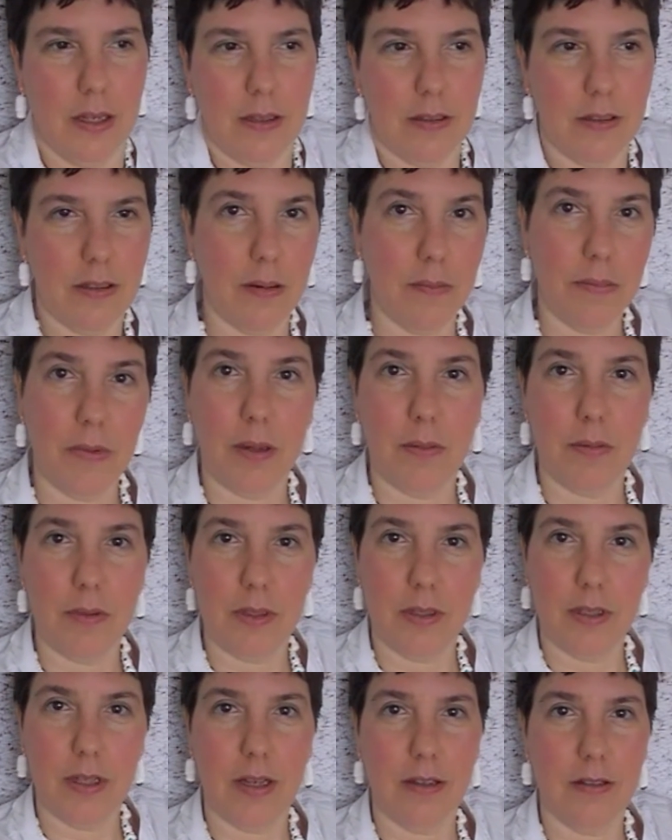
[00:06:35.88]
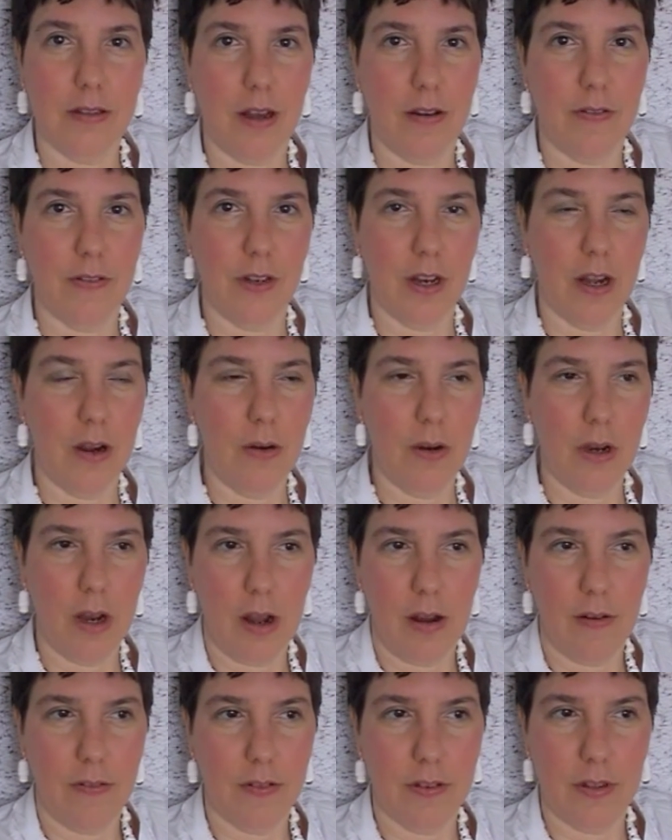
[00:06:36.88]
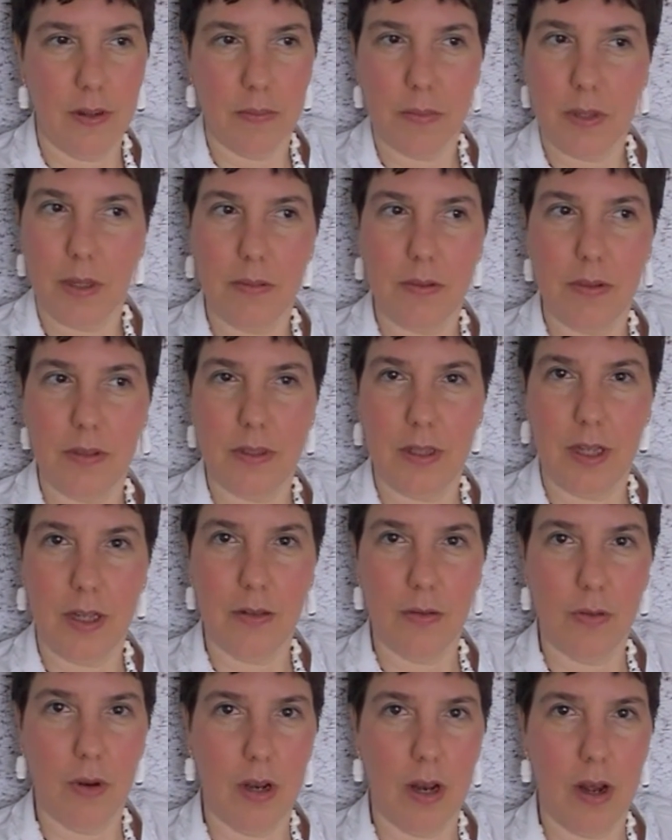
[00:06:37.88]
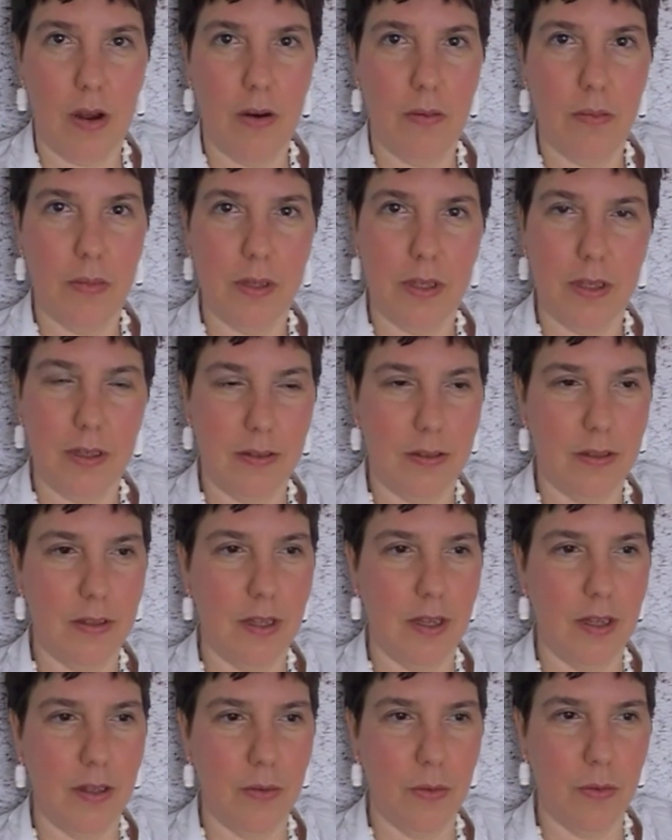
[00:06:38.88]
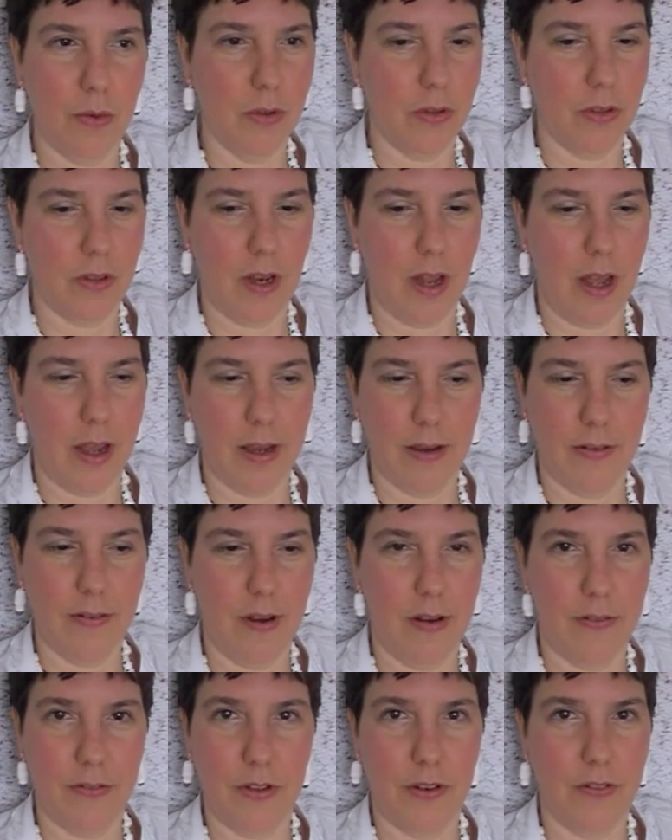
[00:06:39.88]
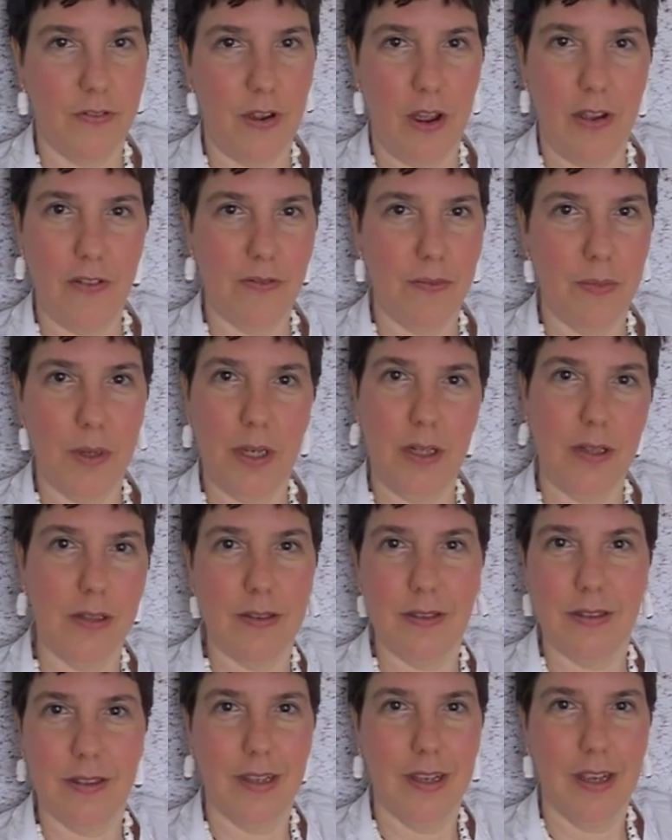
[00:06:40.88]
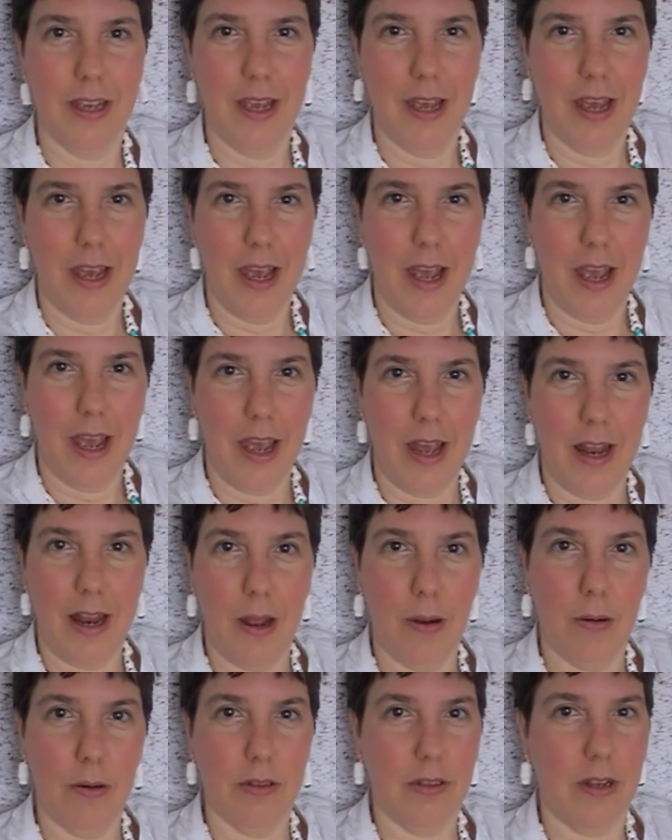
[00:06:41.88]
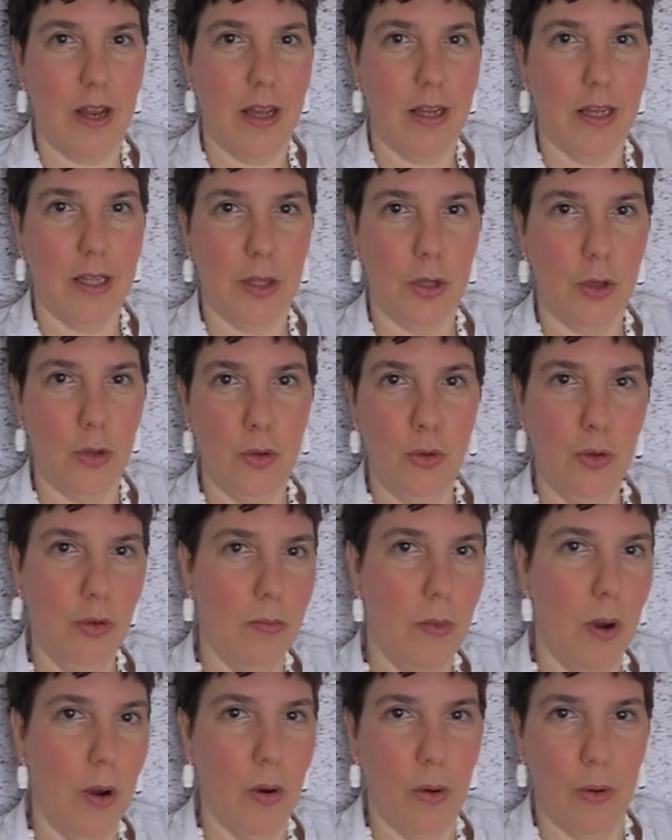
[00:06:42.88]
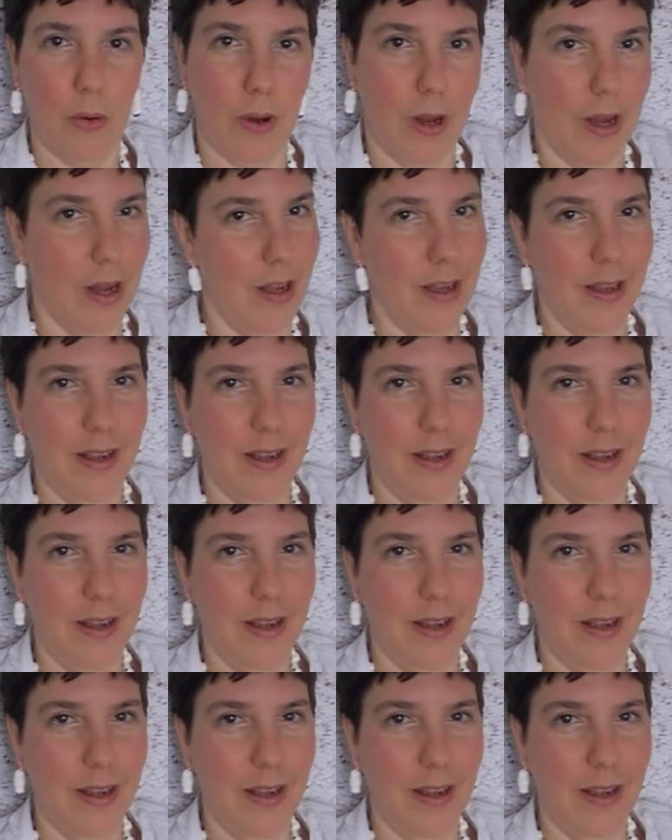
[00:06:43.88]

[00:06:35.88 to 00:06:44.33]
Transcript: Sometimes it takes half an hour, sometimes it takes 1 hour, but yesterday it was like after 5 minutes, and I was like a turbo